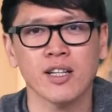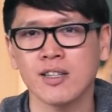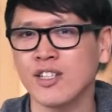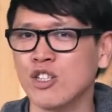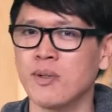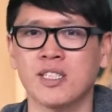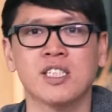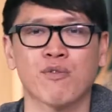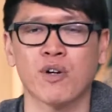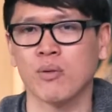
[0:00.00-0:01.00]
a little bit
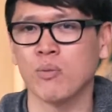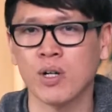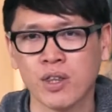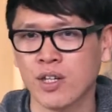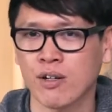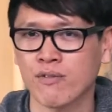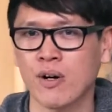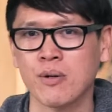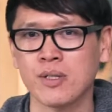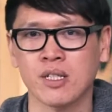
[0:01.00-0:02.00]
different with their
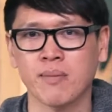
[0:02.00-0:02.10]
phones to